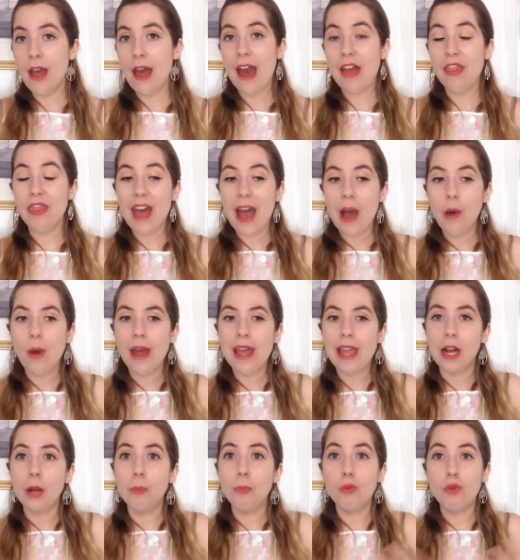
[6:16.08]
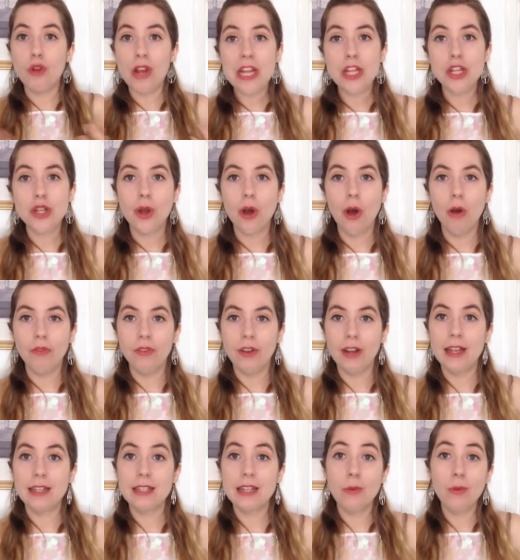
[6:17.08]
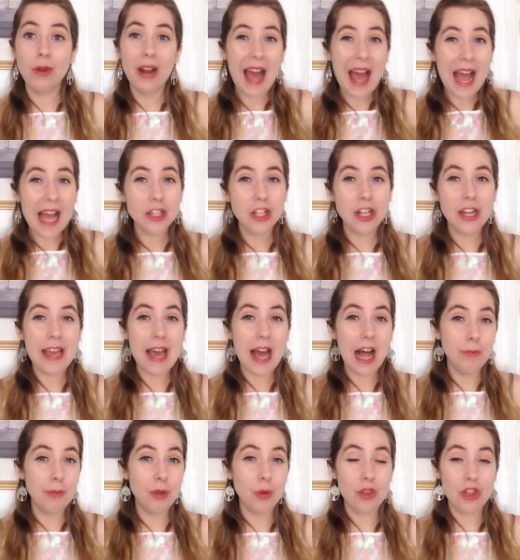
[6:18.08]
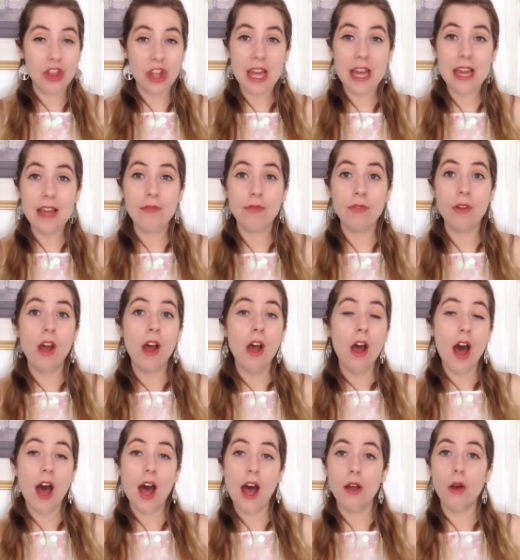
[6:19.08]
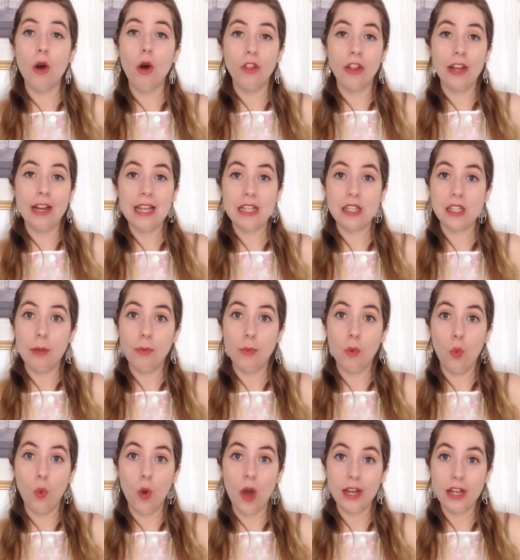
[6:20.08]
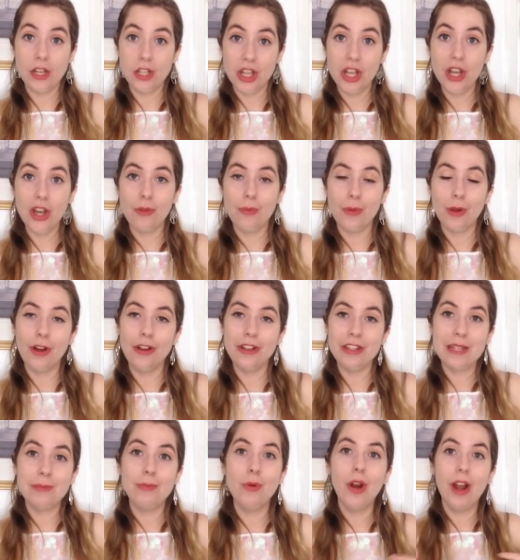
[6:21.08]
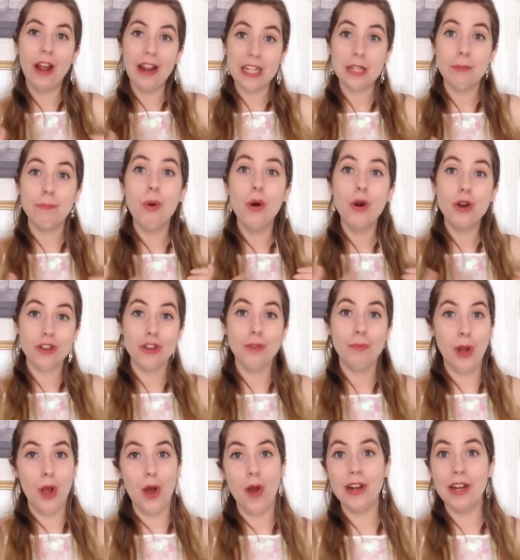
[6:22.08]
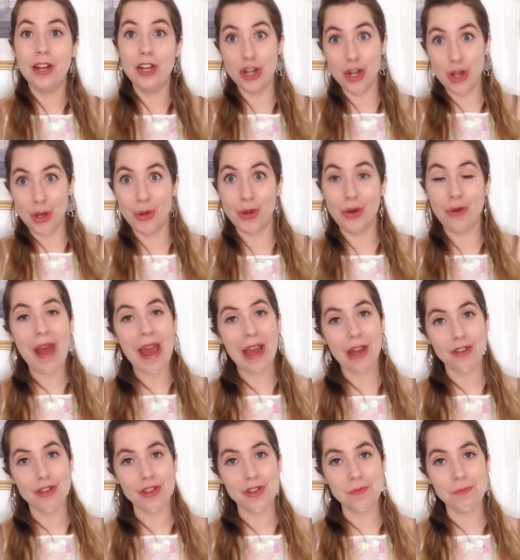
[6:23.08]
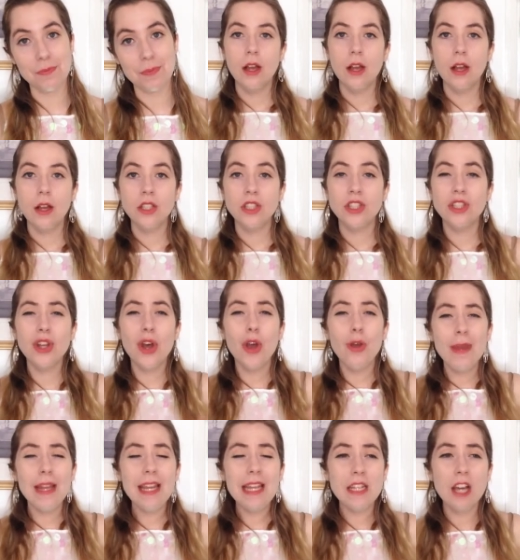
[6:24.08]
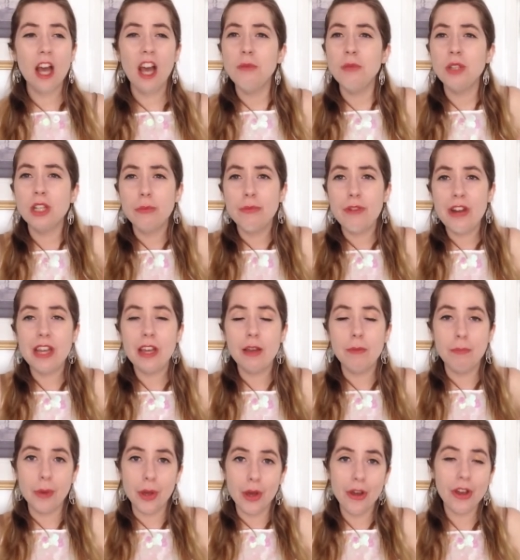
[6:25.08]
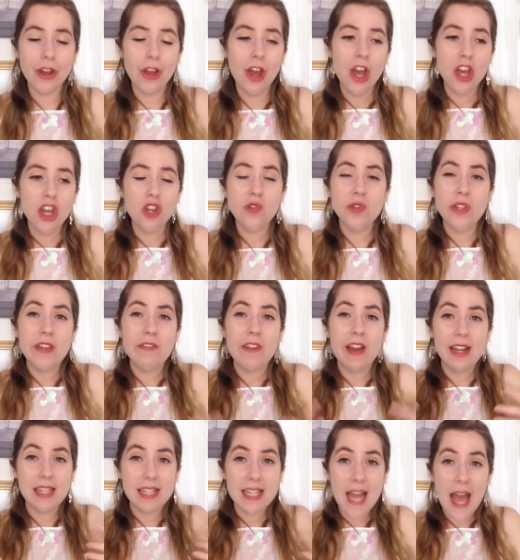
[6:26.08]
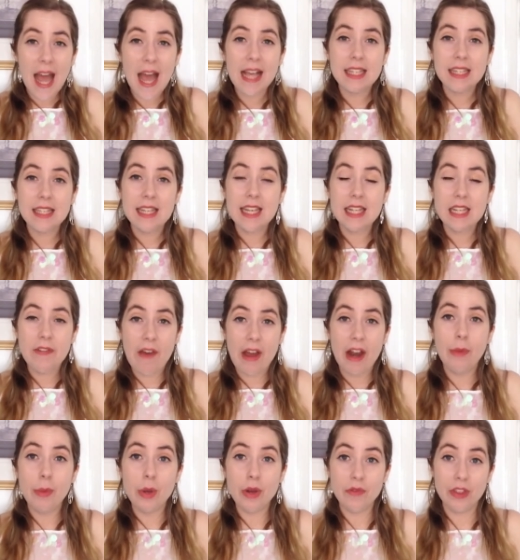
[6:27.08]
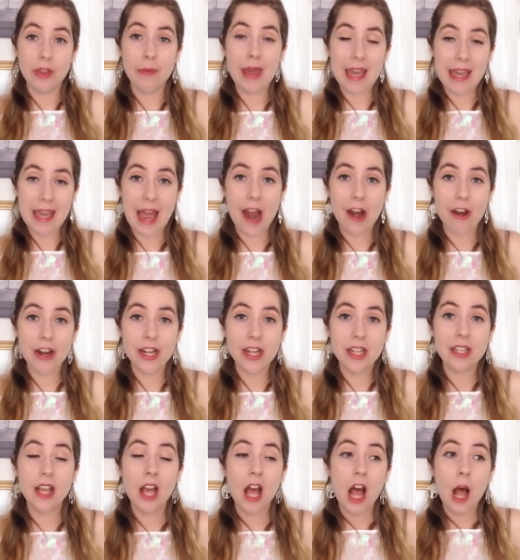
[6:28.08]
And that way it'll breed new conflict and will actually help you achieve on the list number 1 and 2, because it's more likely to push the plot in a new direction. So many times when I'm reading a book, you see fantastic development for the main characters,